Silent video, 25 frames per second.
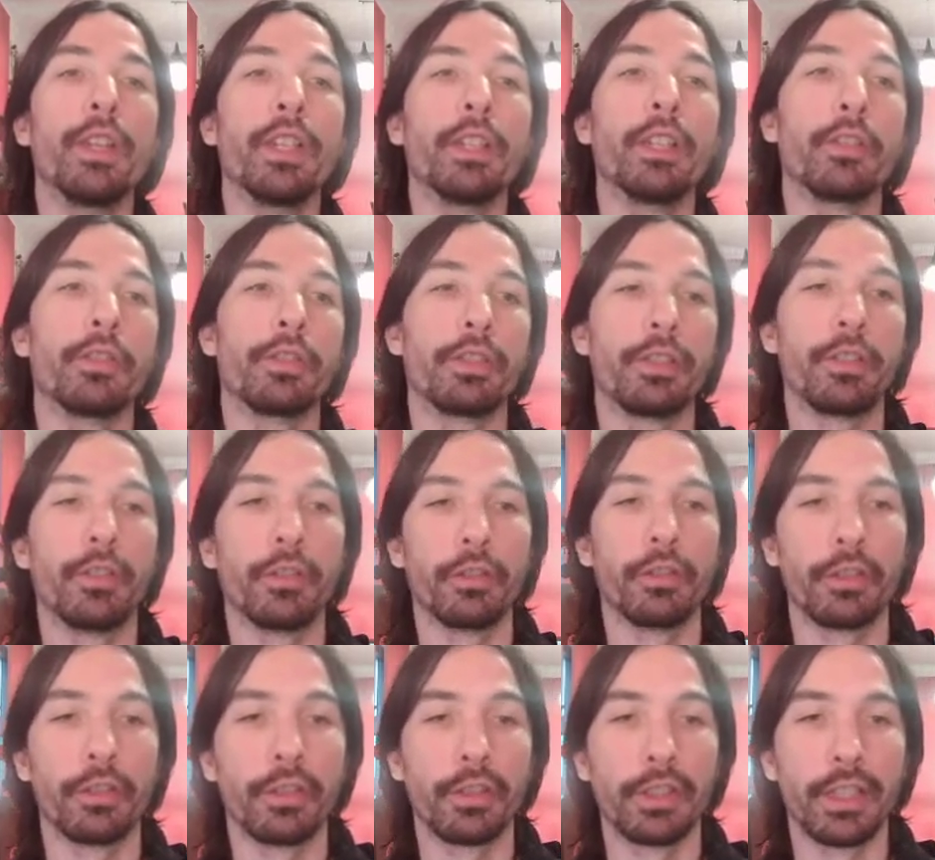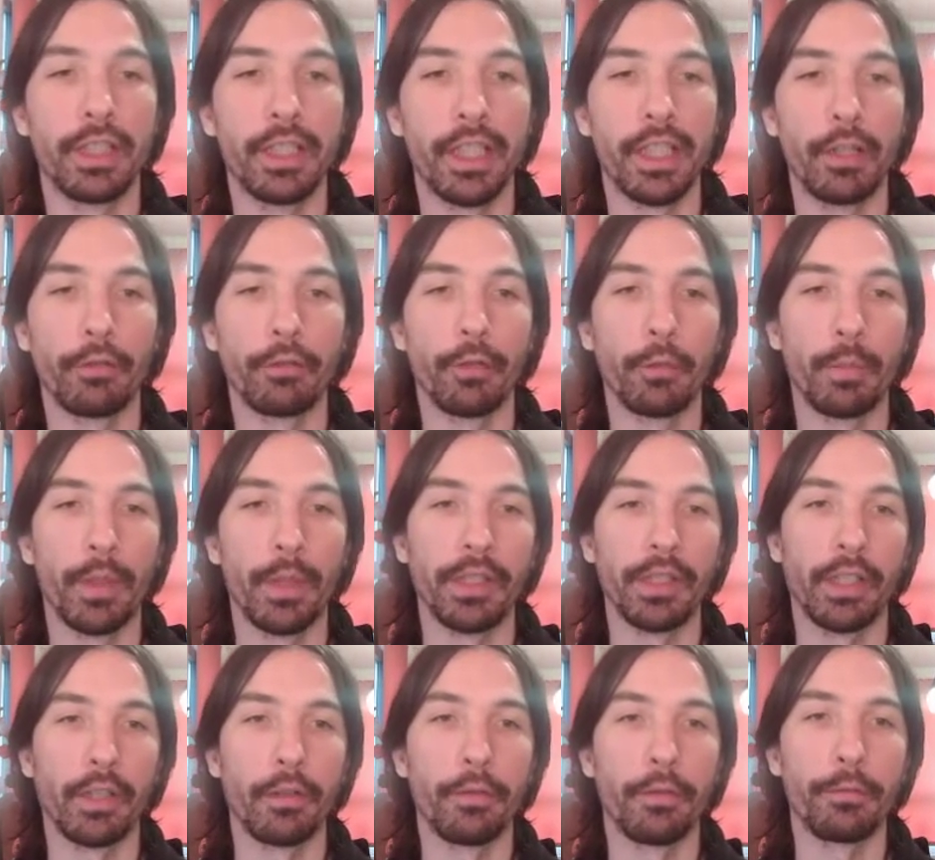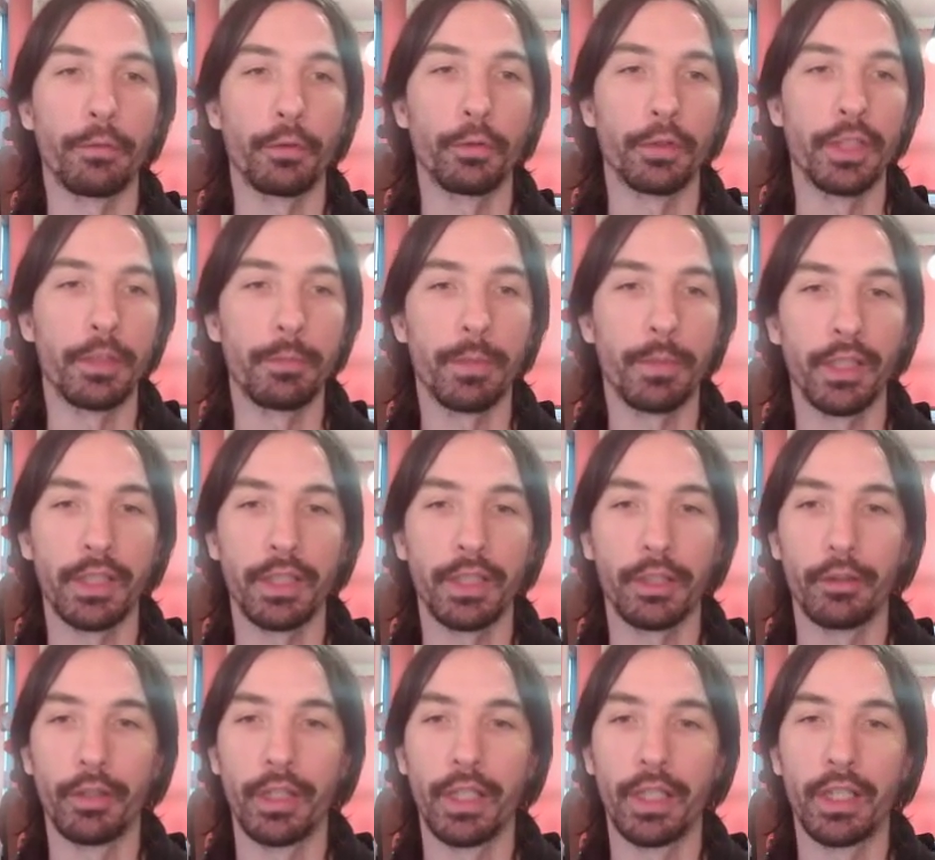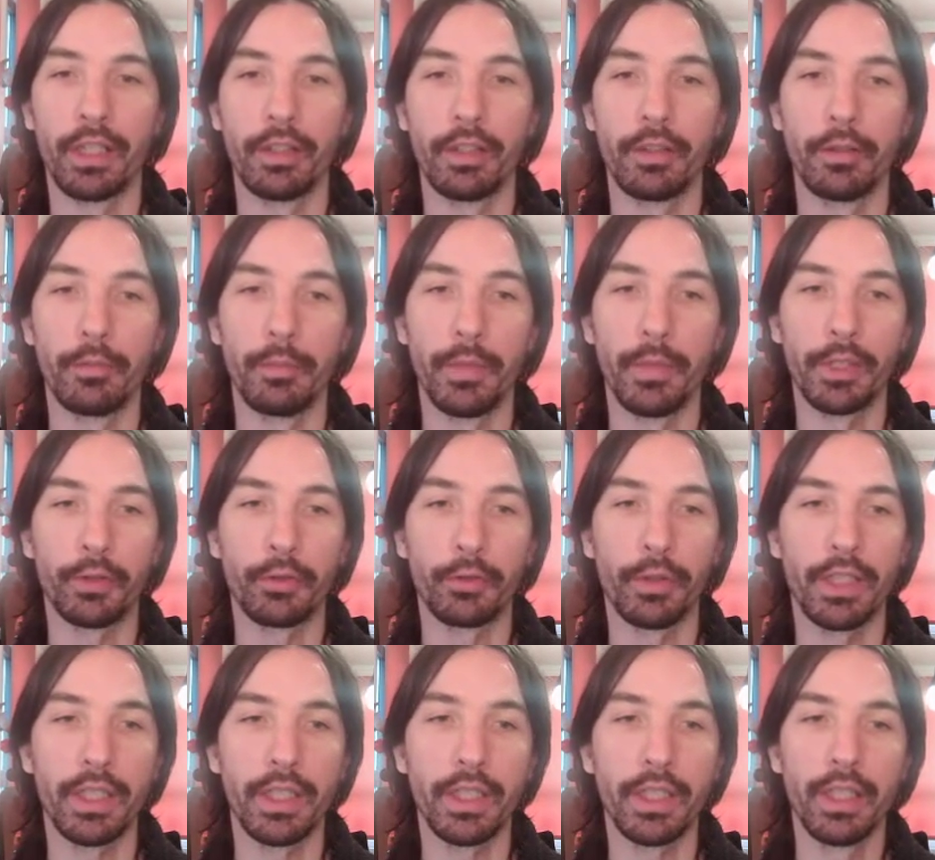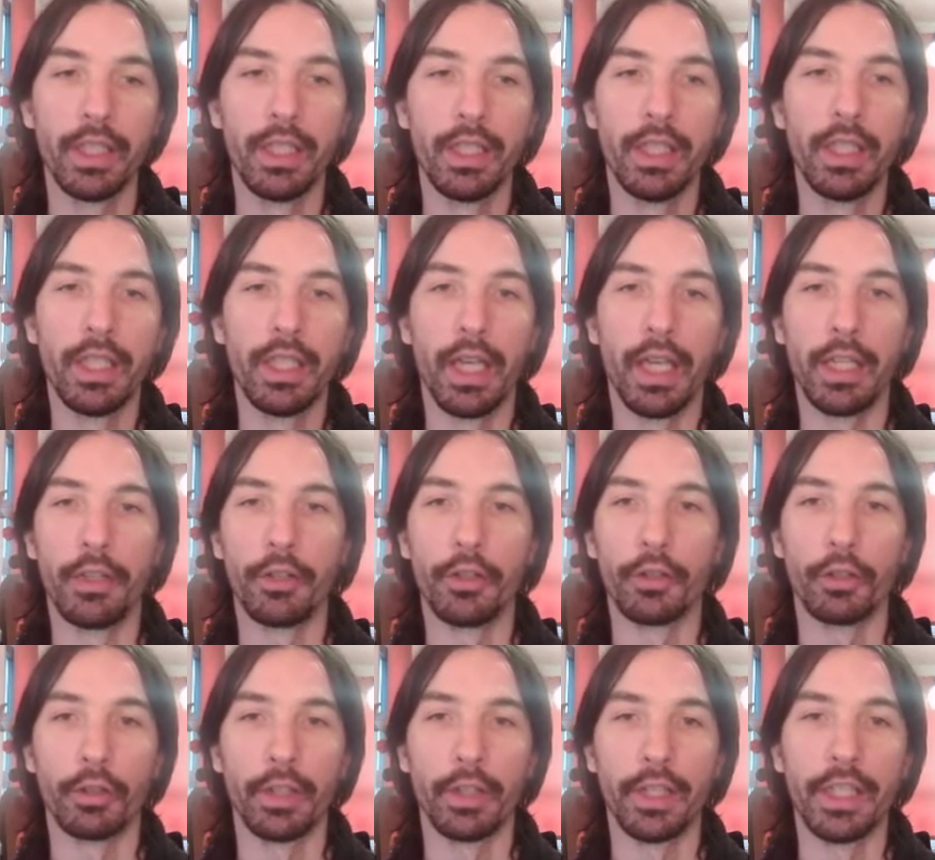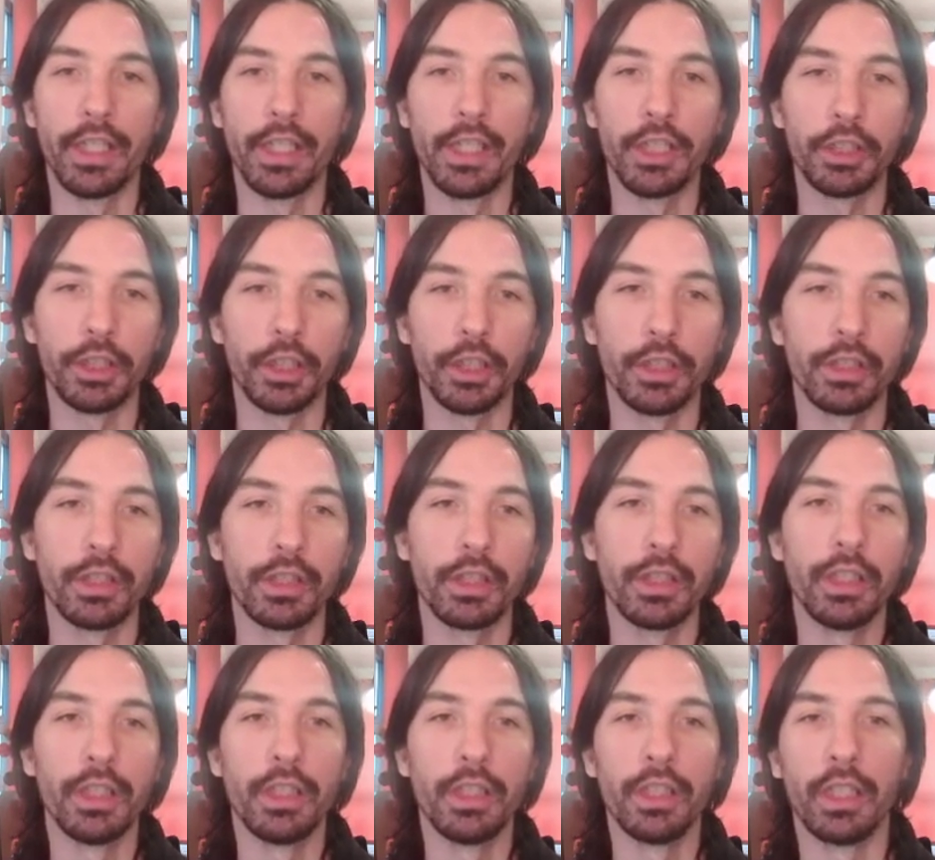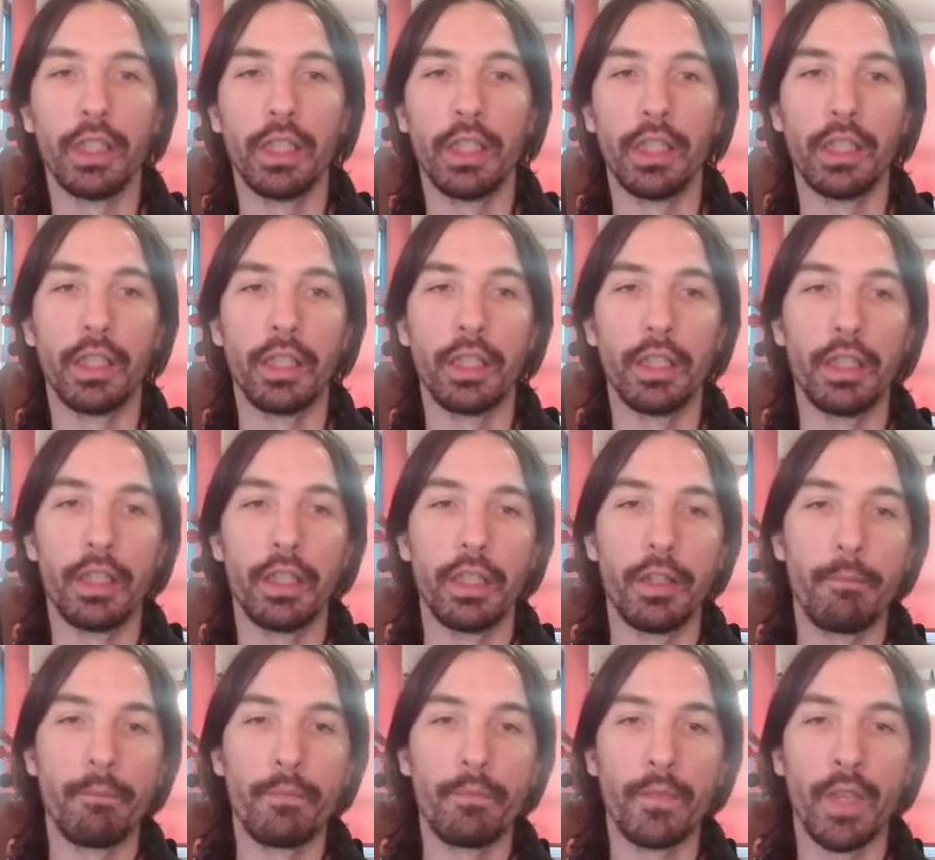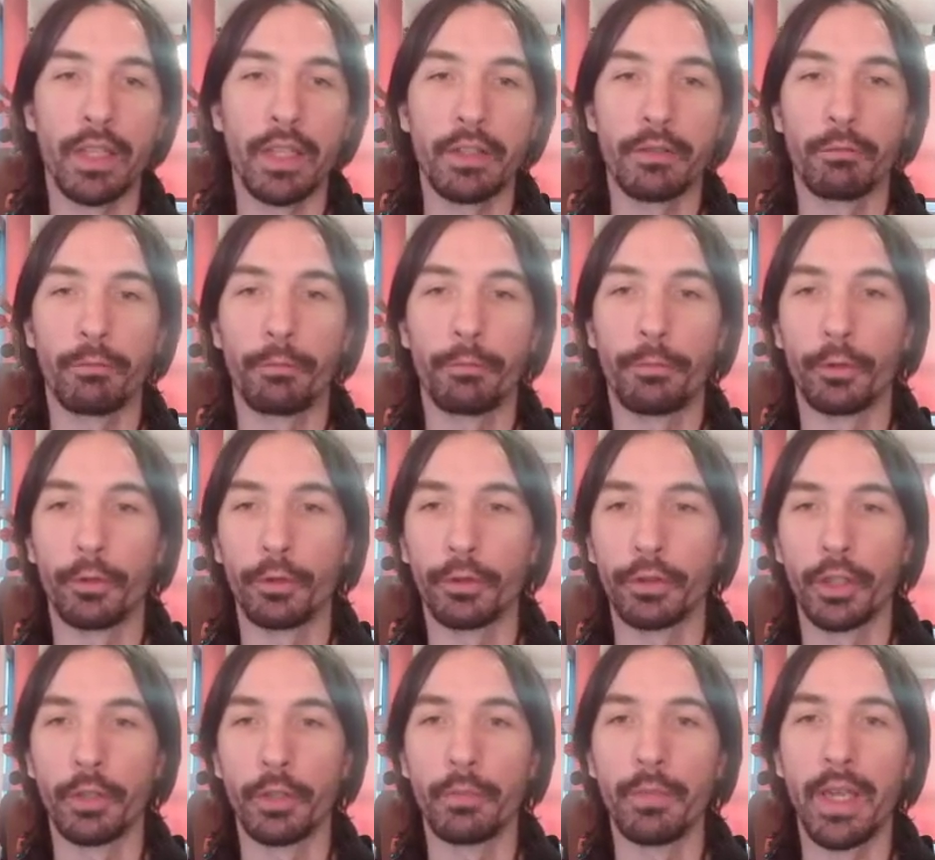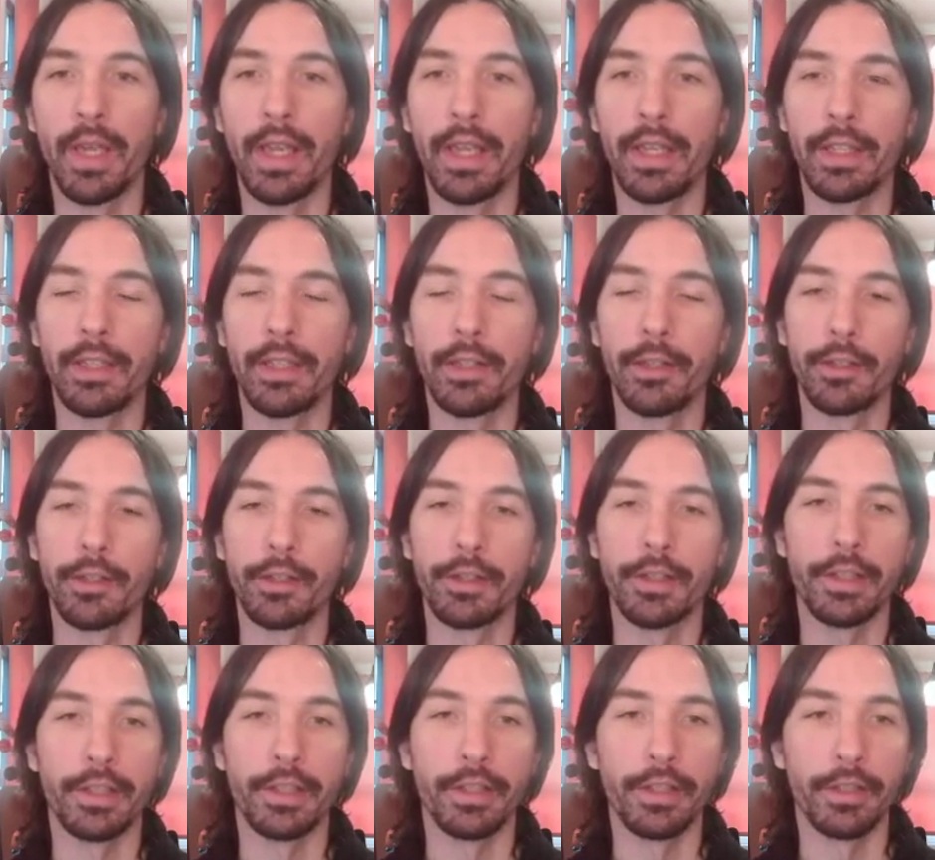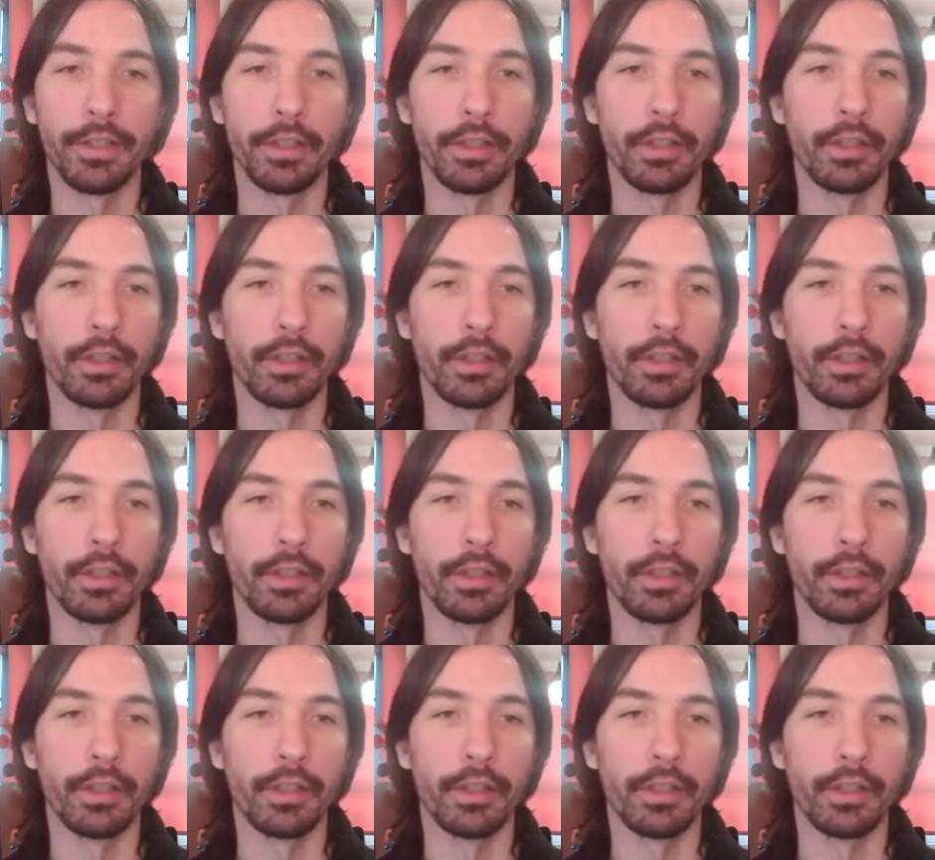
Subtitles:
the signal of the pattern for this particular metric. And the correlation, as for some angles, is